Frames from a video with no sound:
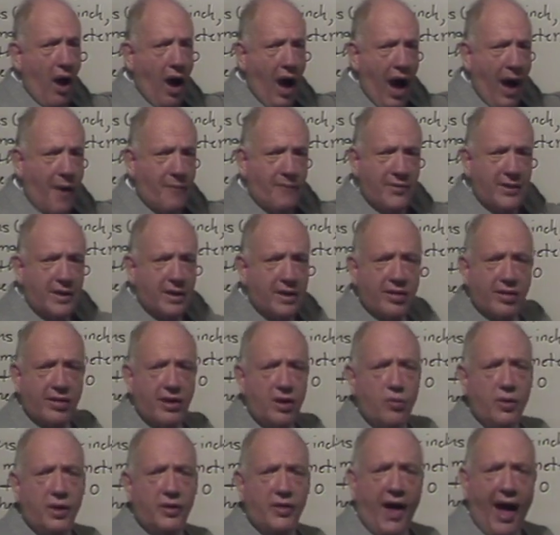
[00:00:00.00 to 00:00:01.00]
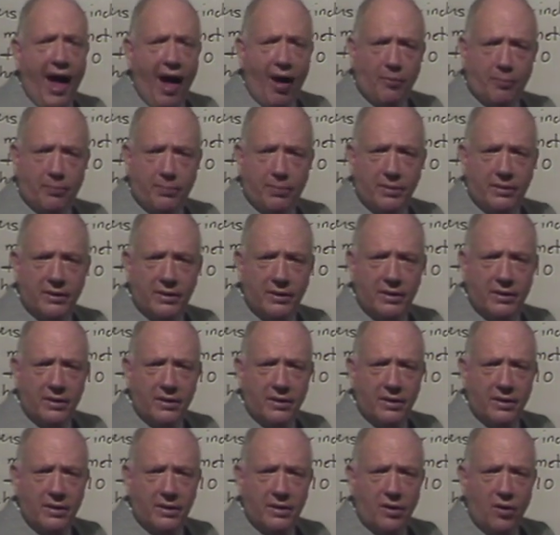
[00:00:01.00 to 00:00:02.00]
obviously with help.
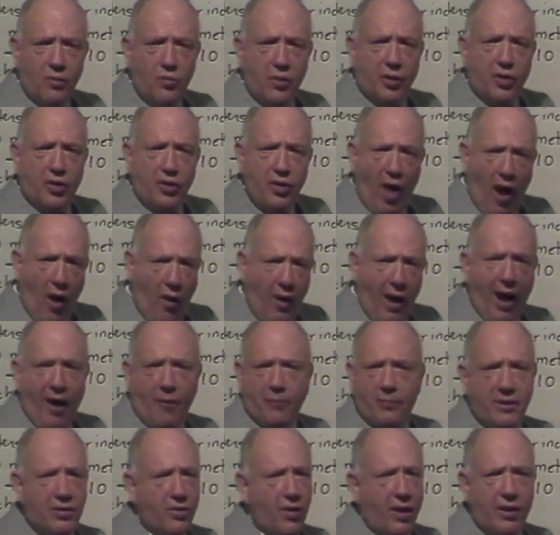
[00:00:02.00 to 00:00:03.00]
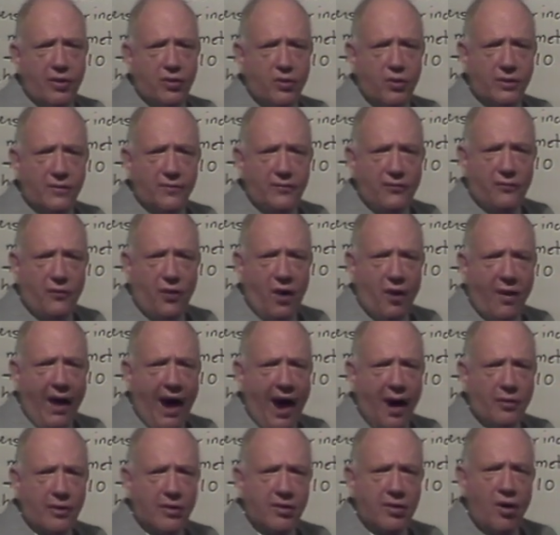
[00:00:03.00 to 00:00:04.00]
With no help, he's going to do it in 4
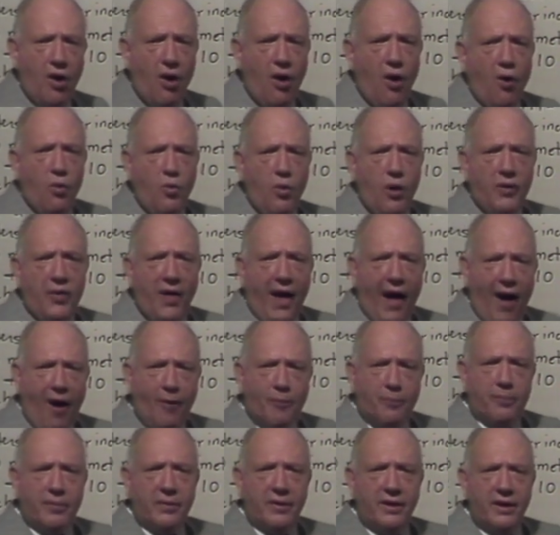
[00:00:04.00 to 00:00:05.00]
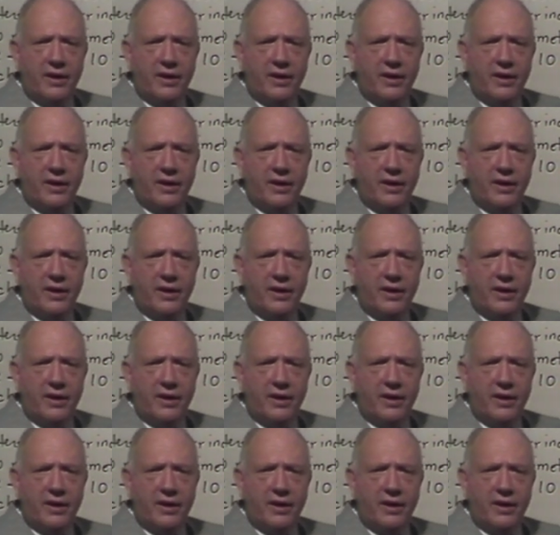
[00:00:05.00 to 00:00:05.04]
hours. With help,